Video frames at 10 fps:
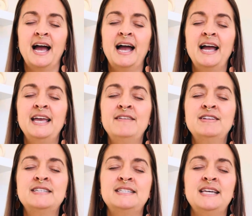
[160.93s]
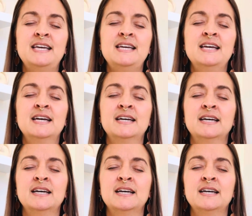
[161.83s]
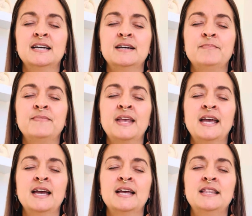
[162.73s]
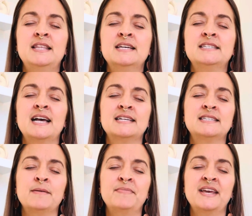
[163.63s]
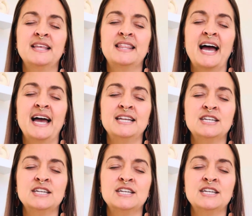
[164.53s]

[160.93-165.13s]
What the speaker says: I even see this as something that